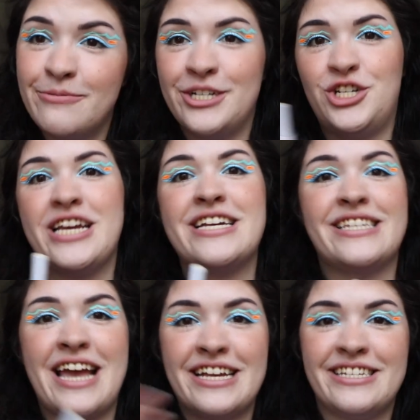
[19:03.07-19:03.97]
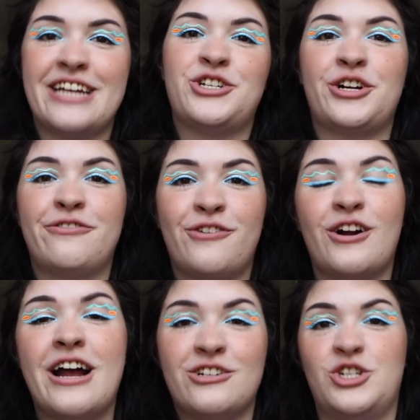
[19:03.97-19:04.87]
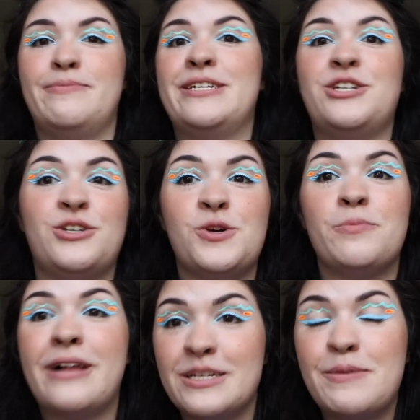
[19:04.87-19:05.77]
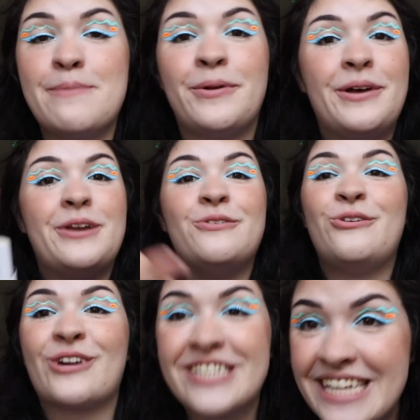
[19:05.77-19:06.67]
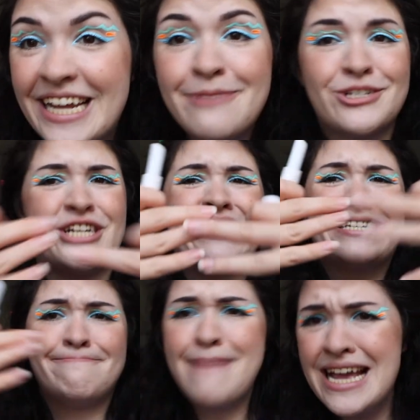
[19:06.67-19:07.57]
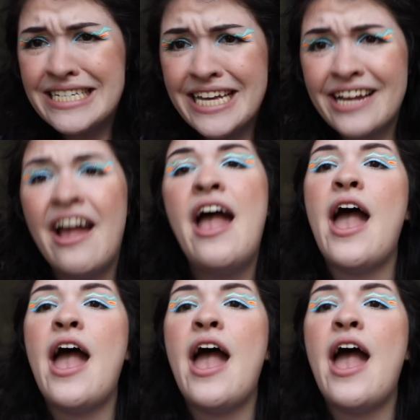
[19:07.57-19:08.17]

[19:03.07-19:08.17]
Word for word: which is a center for L G B T Q plus people in New York City, which I think is amazing.